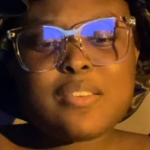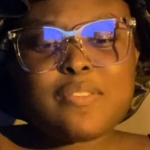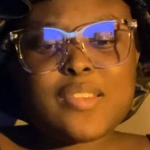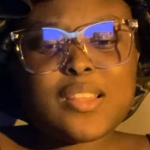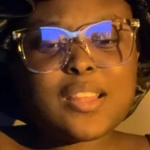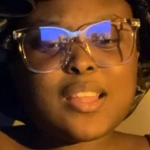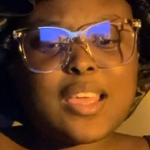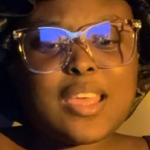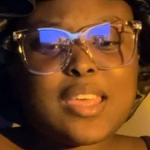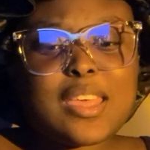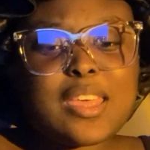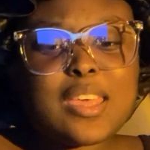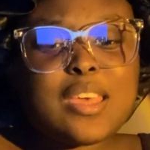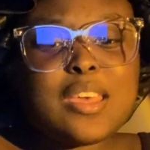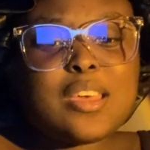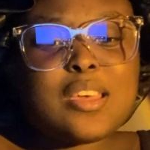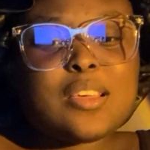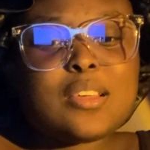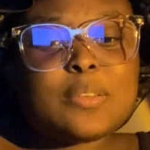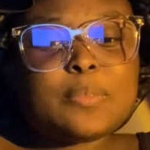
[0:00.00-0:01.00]
even like,
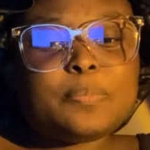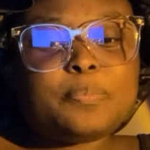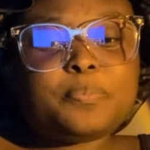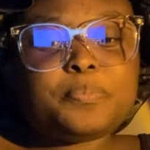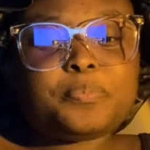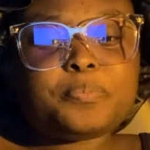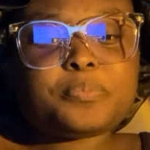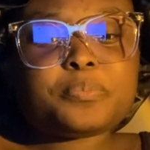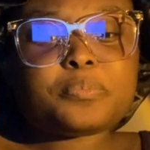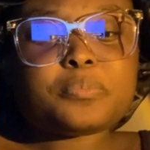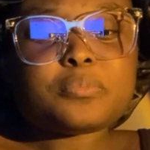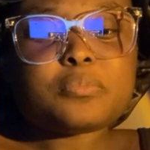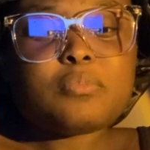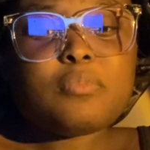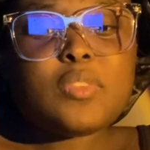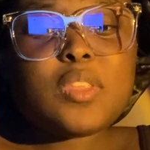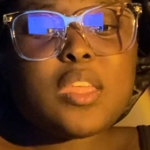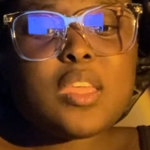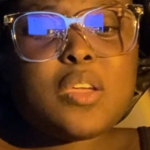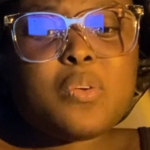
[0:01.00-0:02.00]

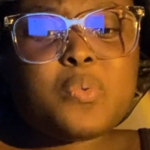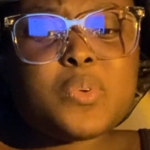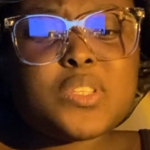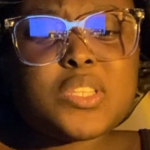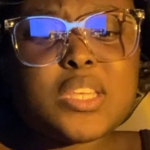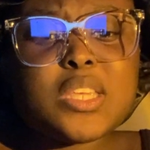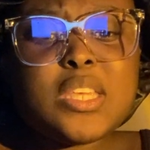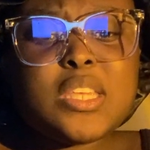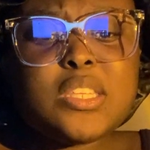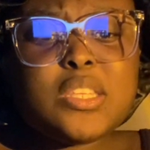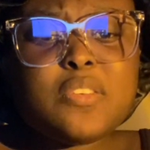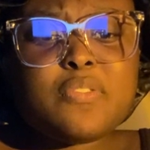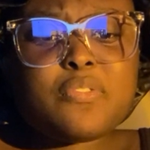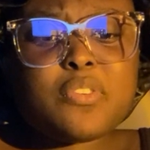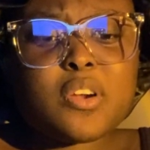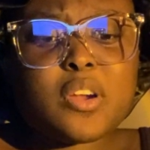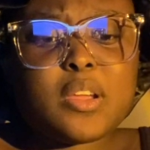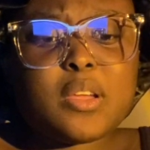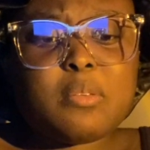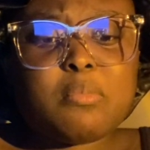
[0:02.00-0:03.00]
it was easy
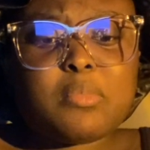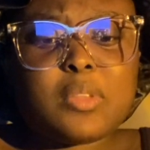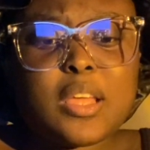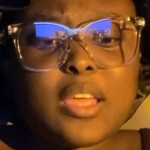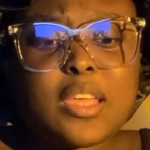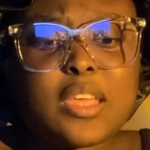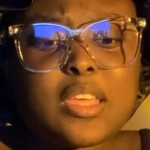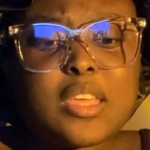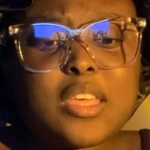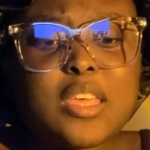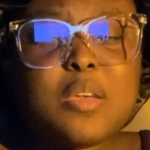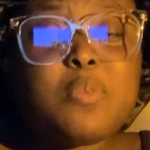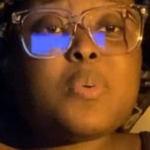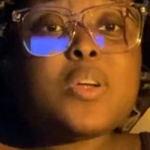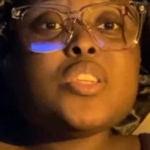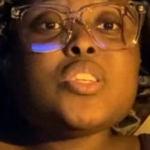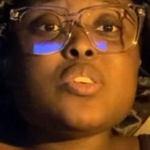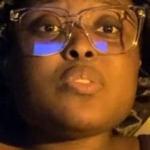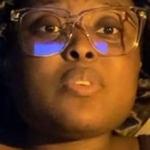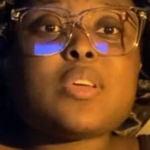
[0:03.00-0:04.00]
for him. Like, he
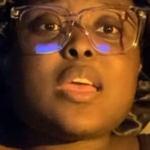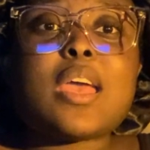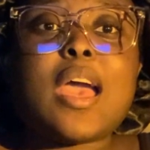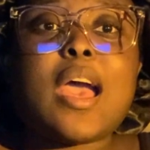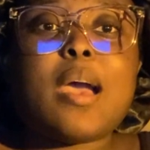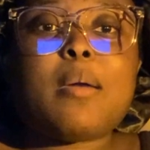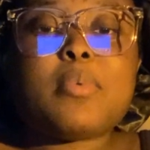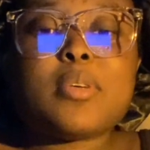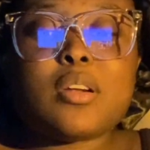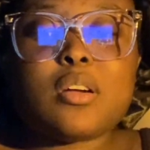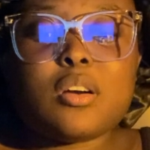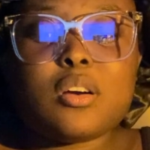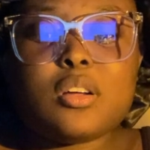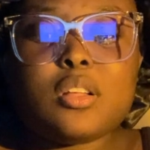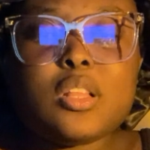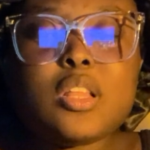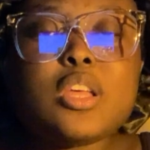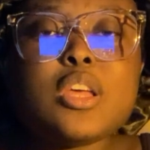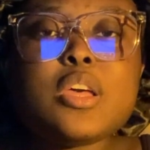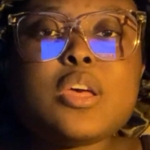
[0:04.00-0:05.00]
went to rehab and
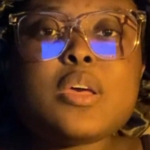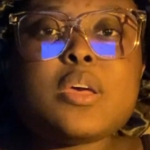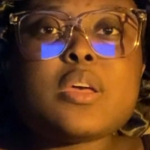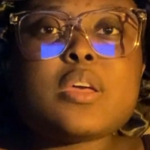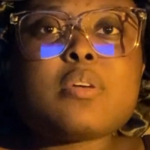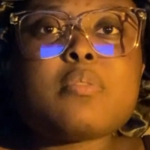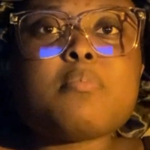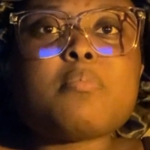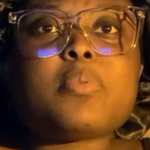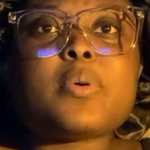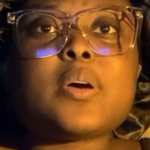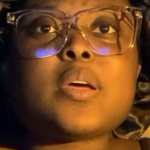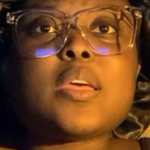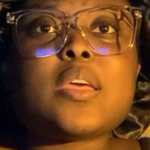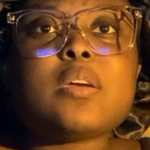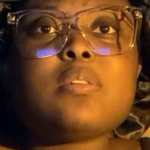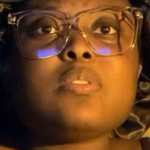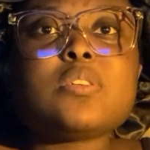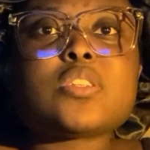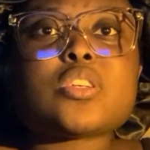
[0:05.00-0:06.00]
all, but
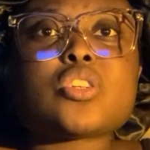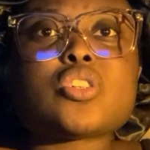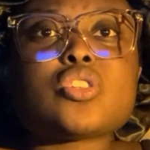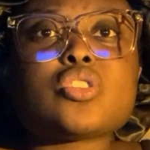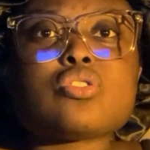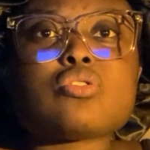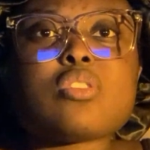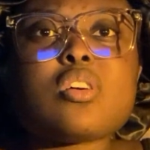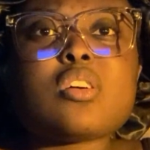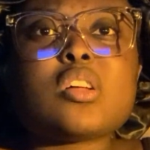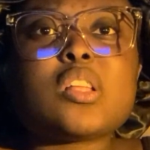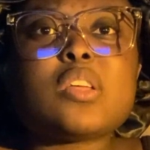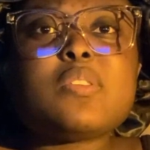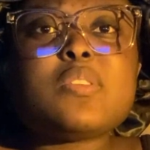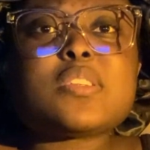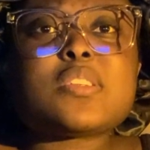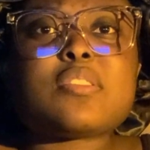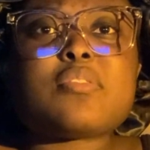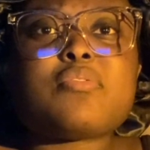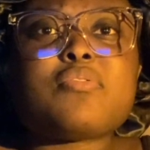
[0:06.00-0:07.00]
it was a struggle. It
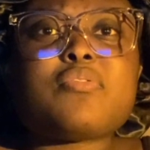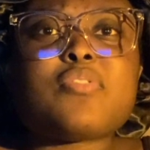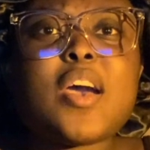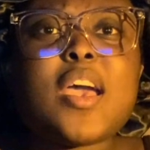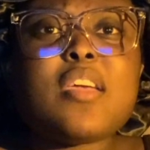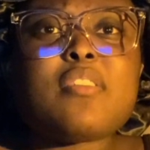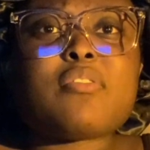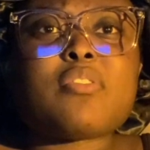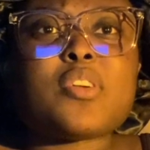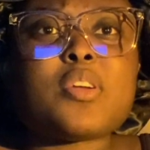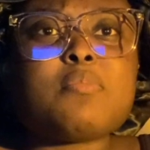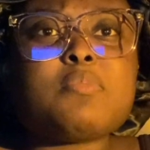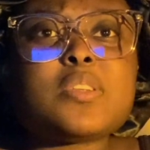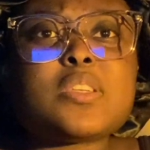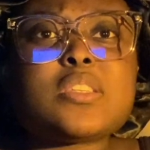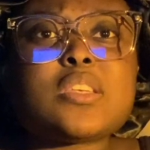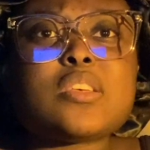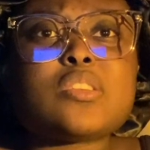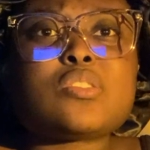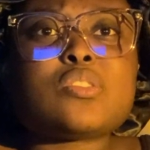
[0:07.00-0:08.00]
was a fight for him to
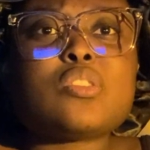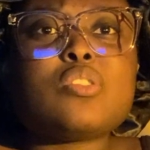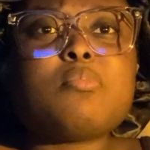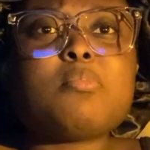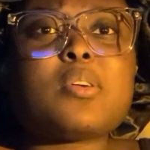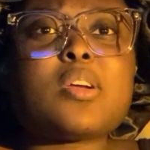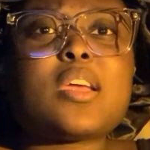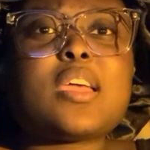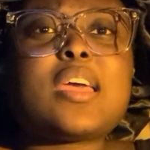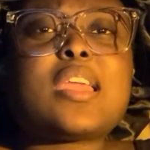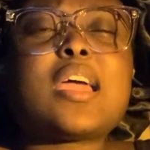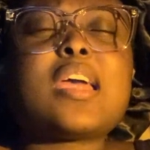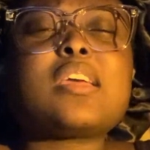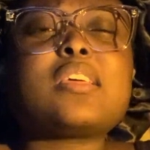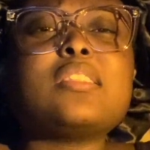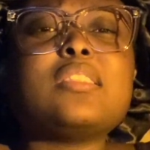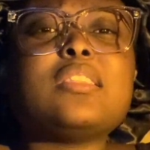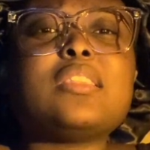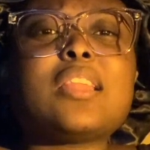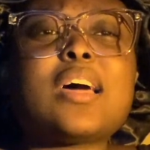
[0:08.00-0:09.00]
stay sober. And I
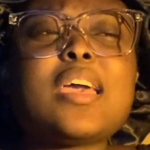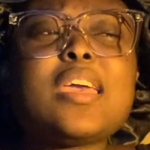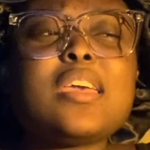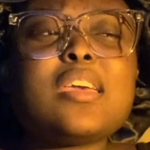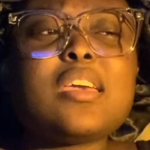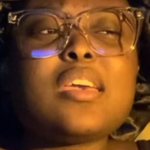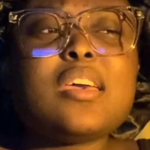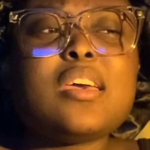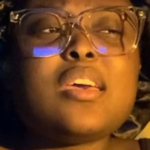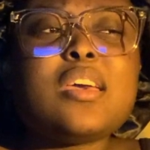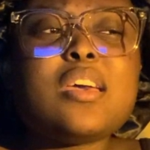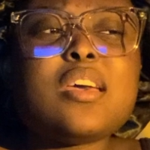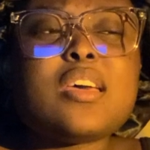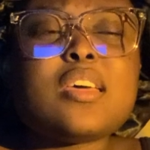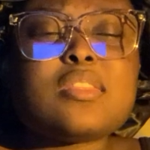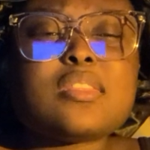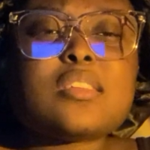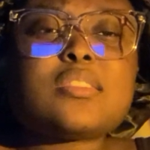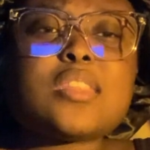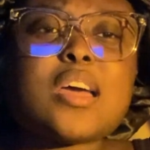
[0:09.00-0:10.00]
like
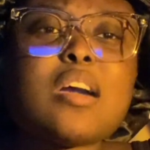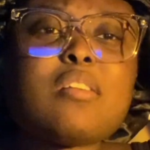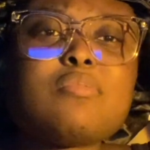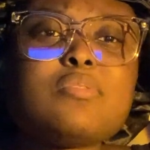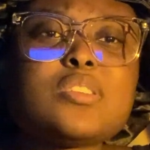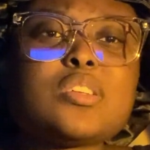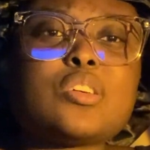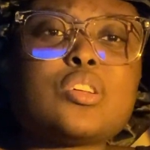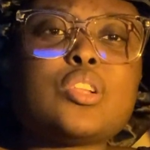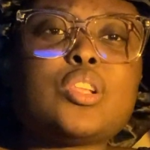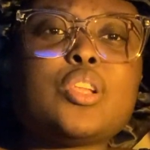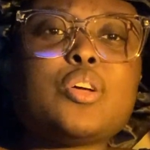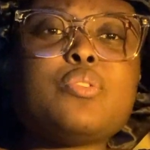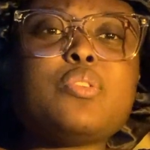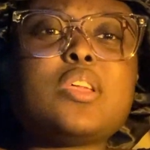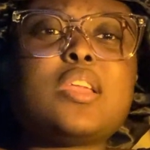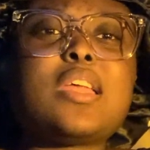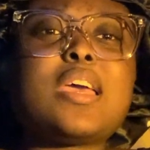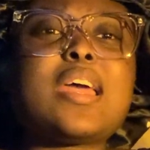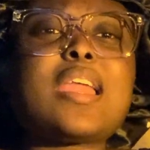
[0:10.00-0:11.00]
that was
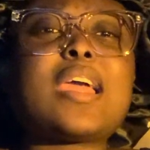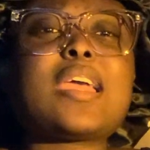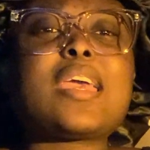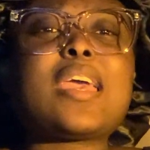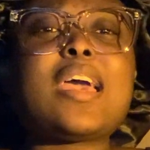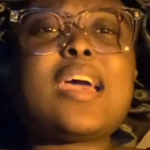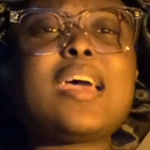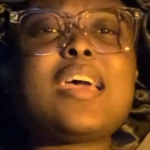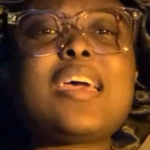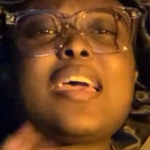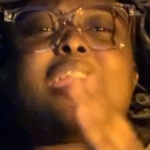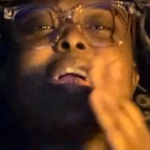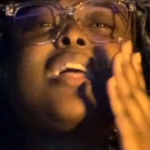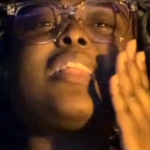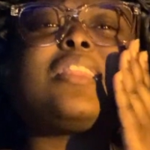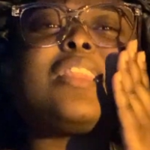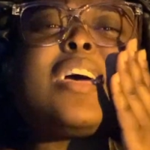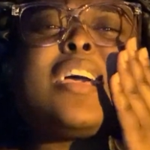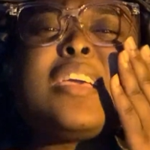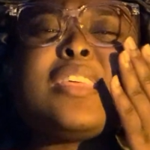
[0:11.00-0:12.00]
included. And I
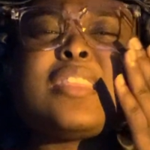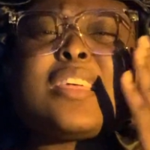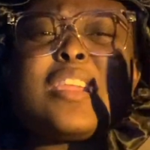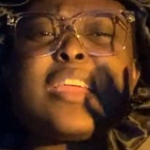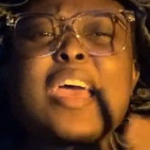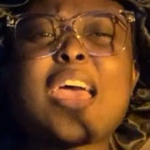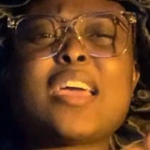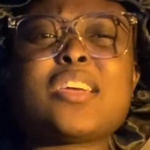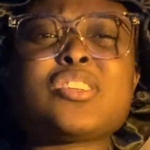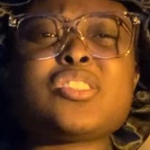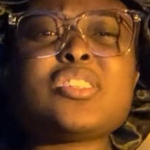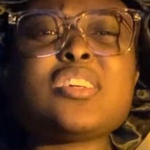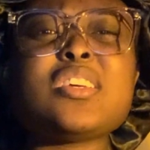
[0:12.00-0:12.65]
like that